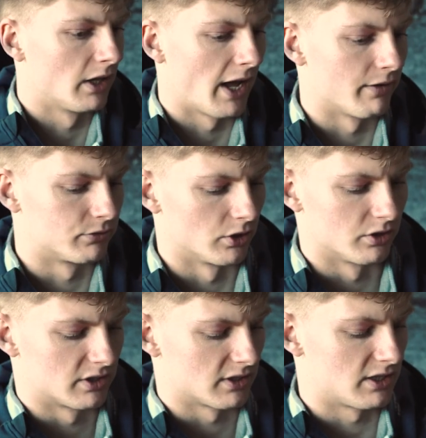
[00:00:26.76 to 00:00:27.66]
Like after under
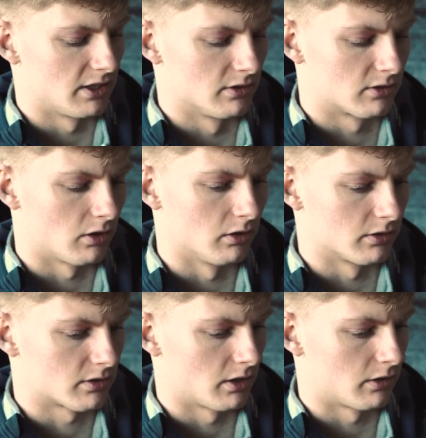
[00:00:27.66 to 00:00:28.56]
16
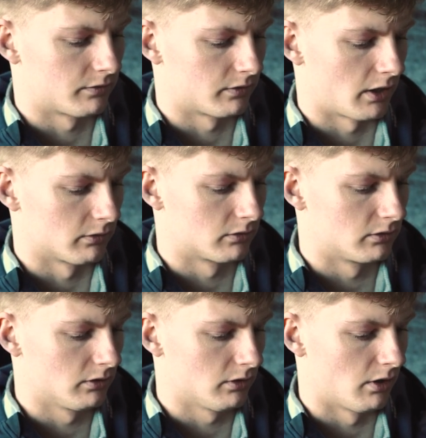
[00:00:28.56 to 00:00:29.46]
Scotland stuff, I
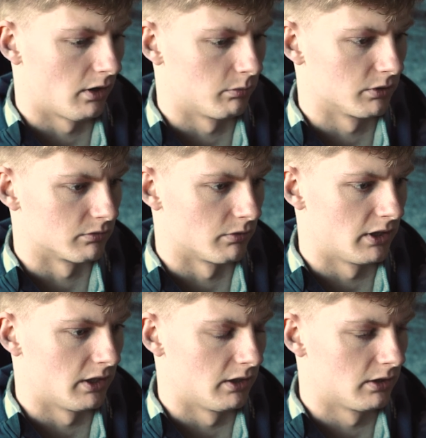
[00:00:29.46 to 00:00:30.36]
wasn't
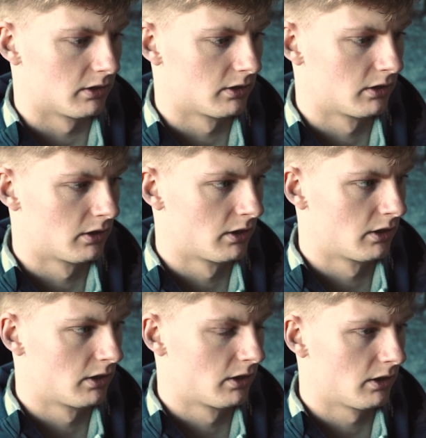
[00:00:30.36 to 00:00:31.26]
really,
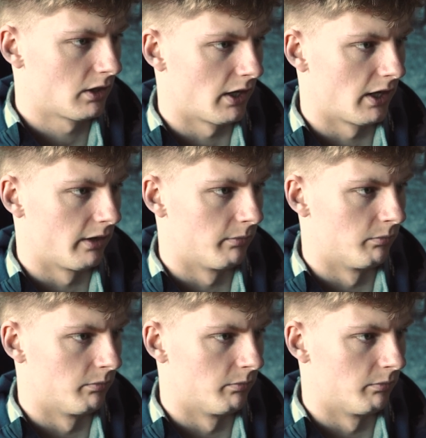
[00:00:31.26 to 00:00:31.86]
I